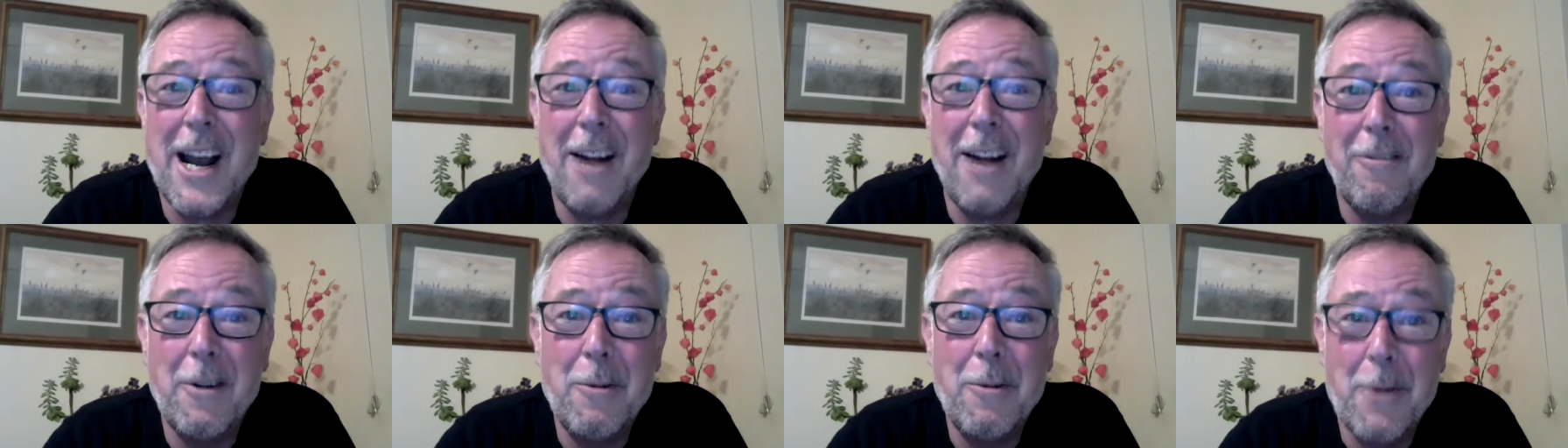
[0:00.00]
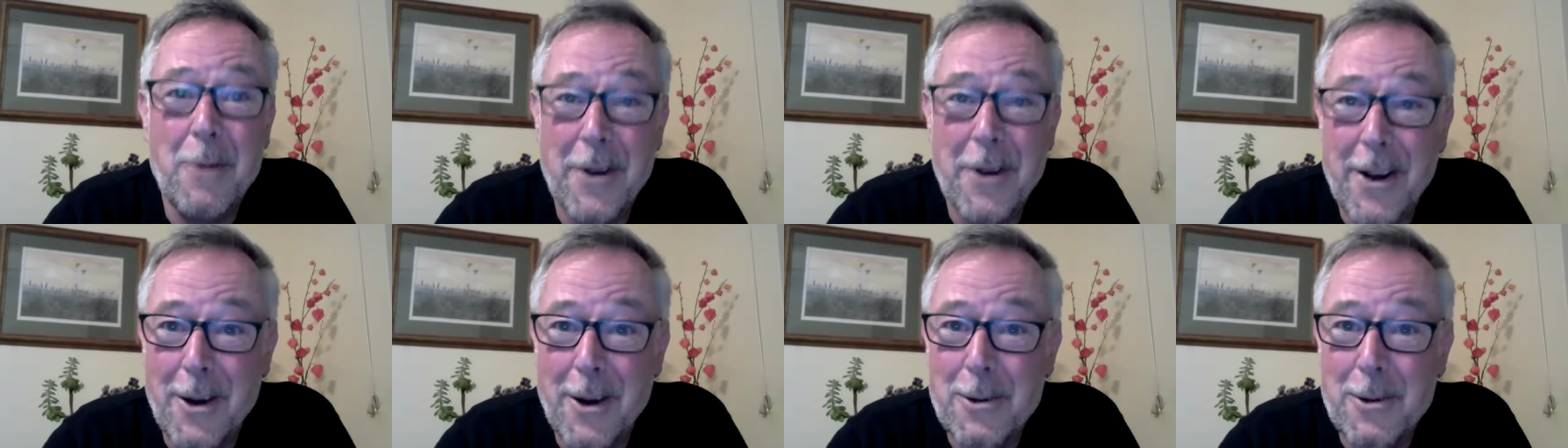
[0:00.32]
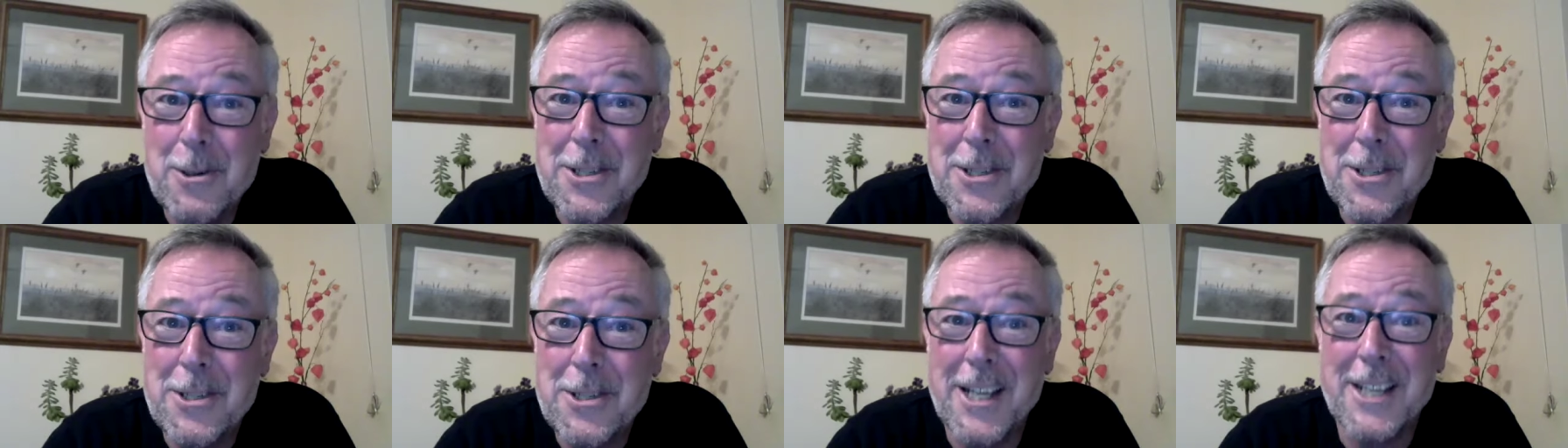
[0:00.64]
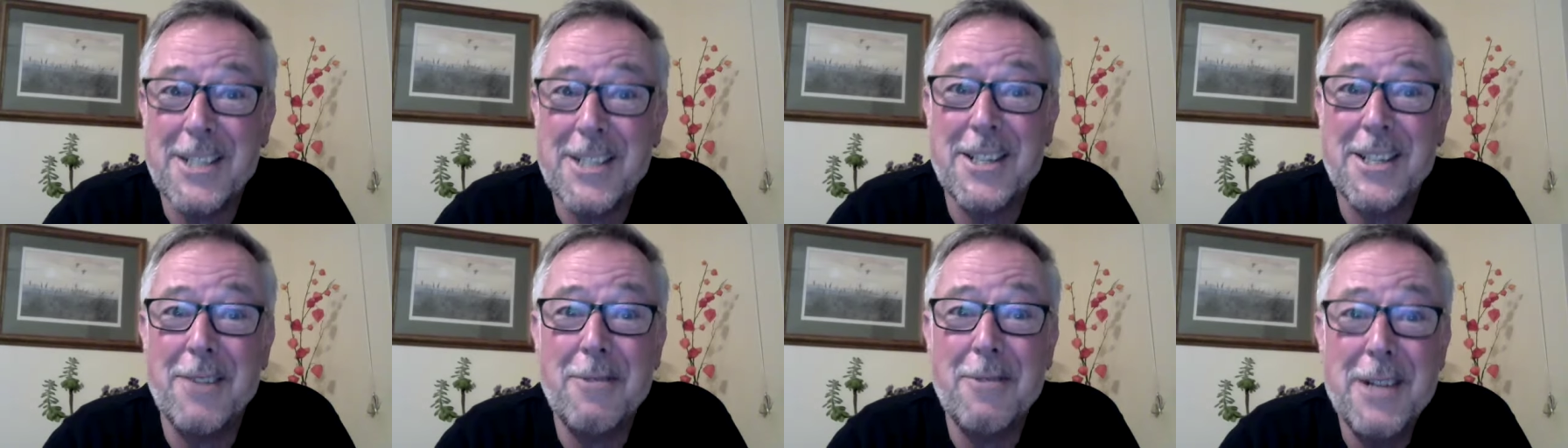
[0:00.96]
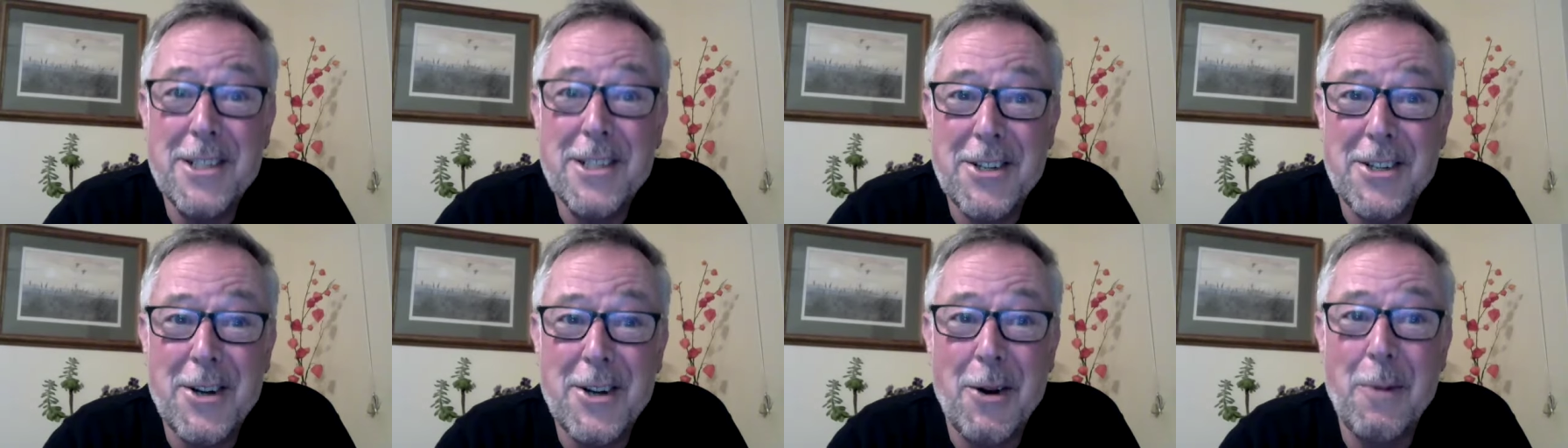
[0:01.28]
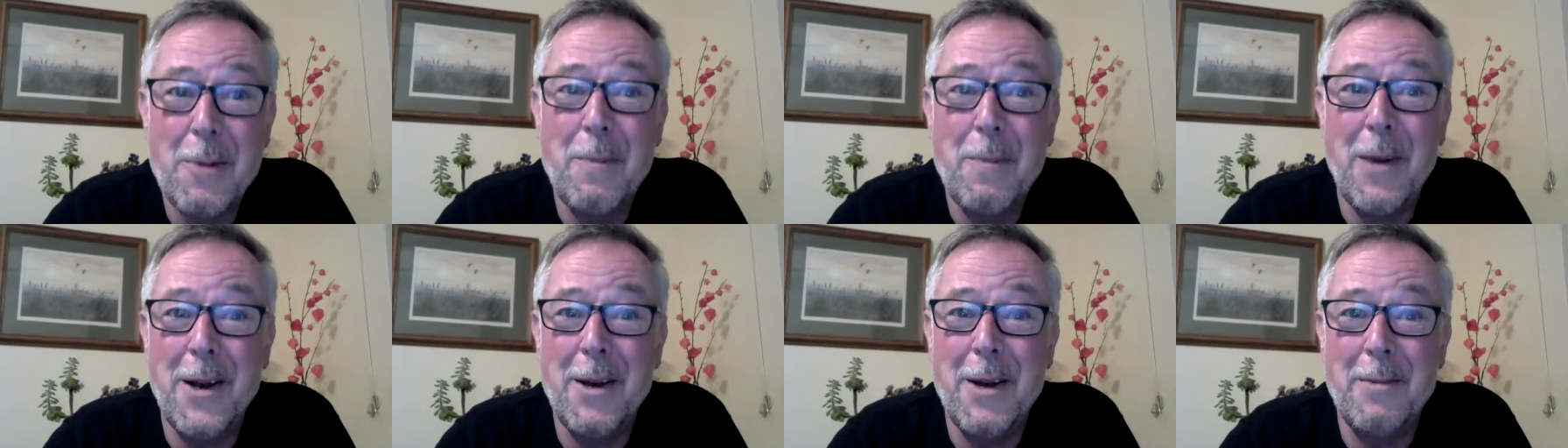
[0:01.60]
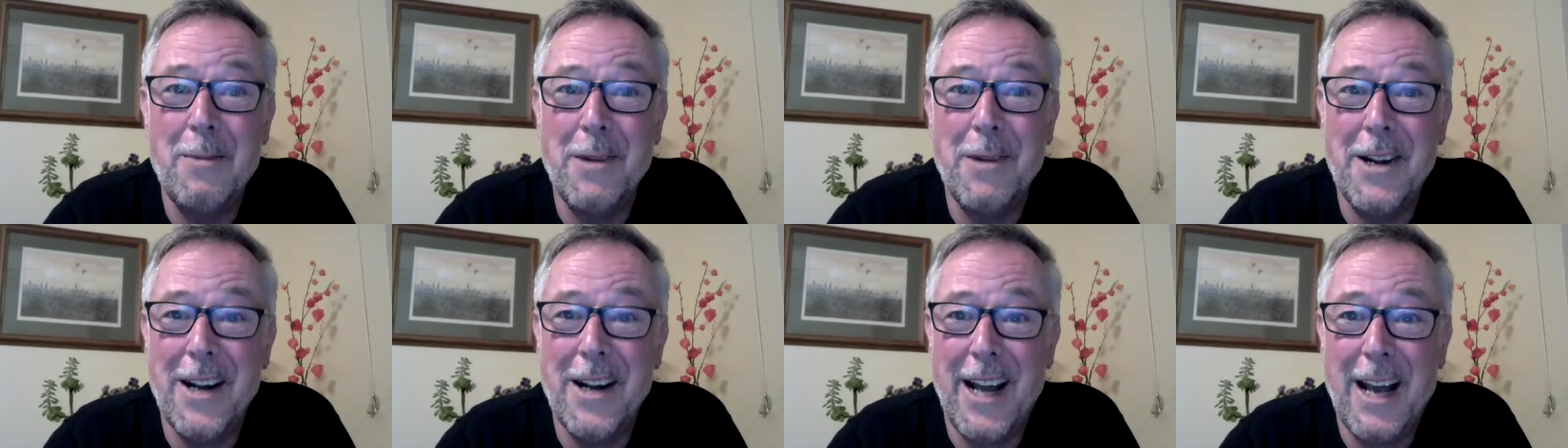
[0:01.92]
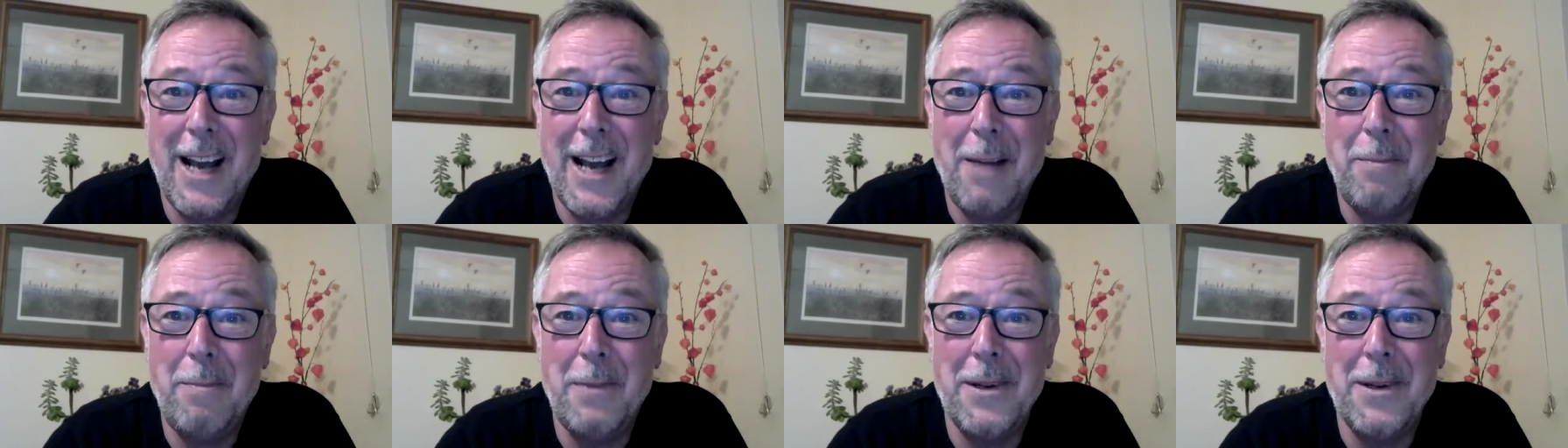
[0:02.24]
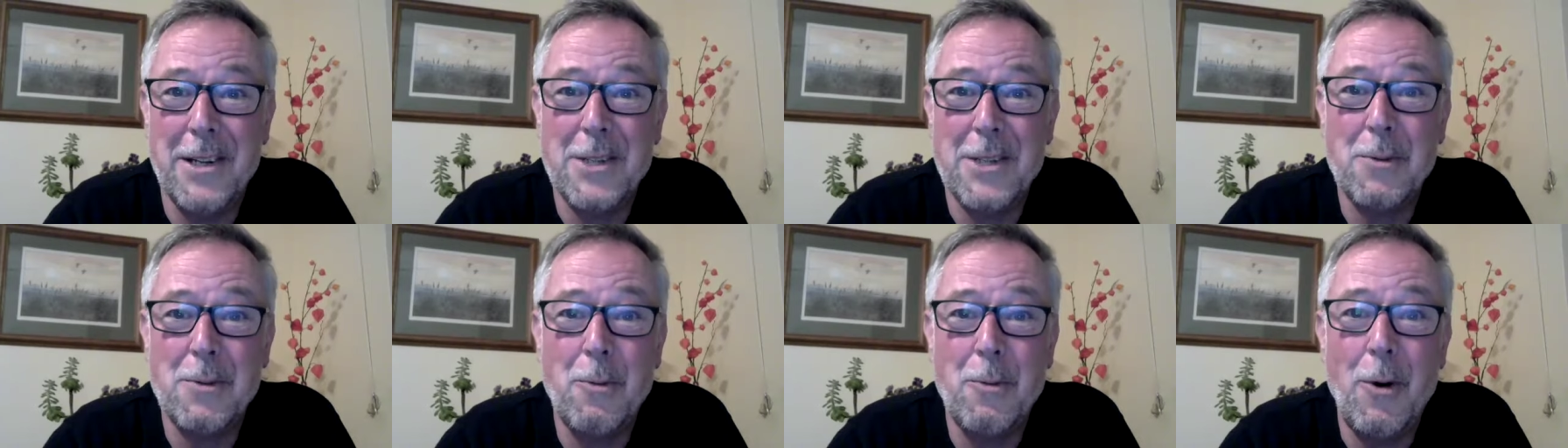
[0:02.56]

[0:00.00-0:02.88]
Everyone knows this. There is no permanent happiness.